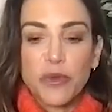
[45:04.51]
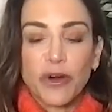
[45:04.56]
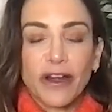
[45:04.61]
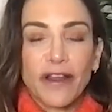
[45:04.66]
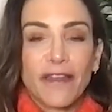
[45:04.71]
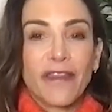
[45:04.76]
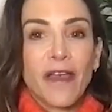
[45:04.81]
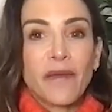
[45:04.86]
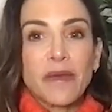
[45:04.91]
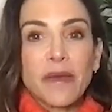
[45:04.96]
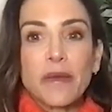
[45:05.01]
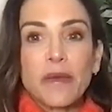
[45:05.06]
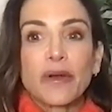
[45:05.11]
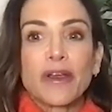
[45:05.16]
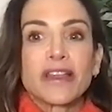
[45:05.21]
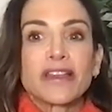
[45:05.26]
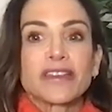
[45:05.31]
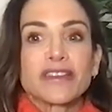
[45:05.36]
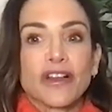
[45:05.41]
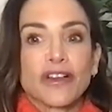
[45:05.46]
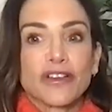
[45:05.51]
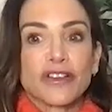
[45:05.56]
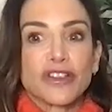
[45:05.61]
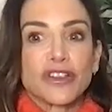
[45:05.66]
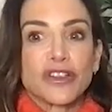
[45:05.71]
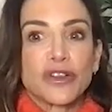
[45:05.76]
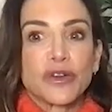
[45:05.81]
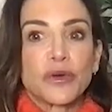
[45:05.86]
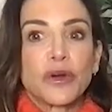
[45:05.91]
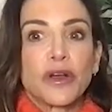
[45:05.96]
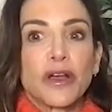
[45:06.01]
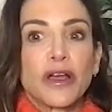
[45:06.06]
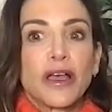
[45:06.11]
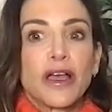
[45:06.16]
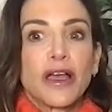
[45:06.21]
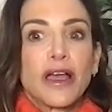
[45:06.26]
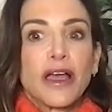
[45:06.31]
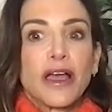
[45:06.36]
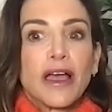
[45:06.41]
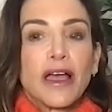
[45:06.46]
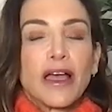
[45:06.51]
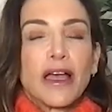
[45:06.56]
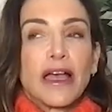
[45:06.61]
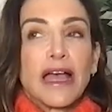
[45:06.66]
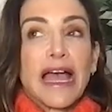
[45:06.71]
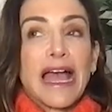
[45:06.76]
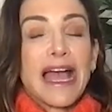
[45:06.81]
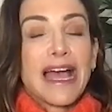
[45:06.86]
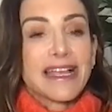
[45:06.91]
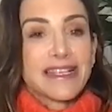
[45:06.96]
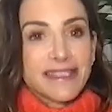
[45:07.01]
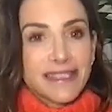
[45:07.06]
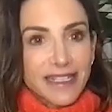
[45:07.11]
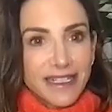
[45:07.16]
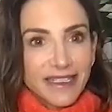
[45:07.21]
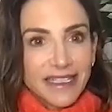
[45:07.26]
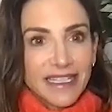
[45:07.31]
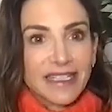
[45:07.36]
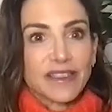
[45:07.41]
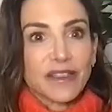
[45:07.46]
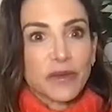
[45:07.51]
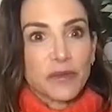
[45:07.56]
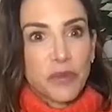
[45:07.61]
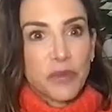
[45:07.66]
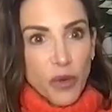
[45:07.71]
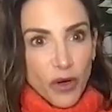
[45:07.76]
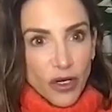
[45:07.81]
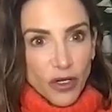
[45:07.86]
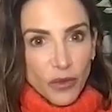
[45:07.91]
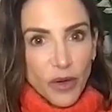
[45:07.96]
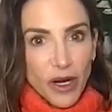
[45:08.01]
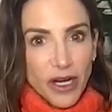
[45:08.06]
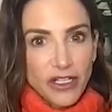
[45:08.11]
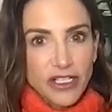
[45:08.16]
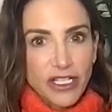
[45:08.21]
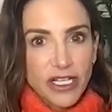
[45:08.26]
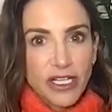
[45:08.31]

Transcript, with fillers: And then people can start to escalate their porn watching.